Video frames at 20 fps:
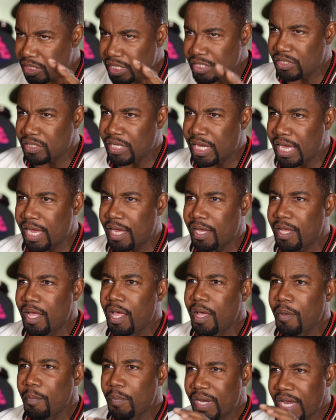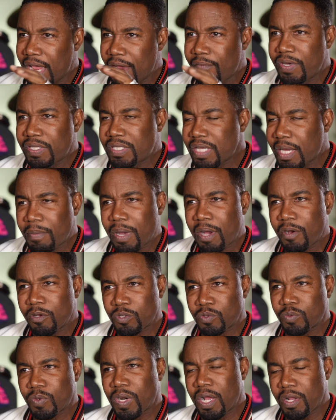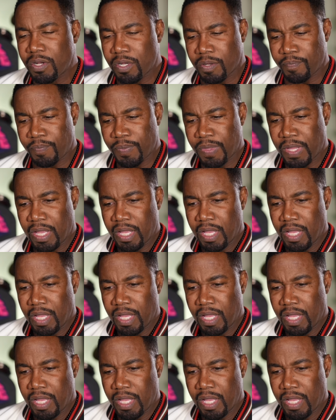this day, but every time I was around him,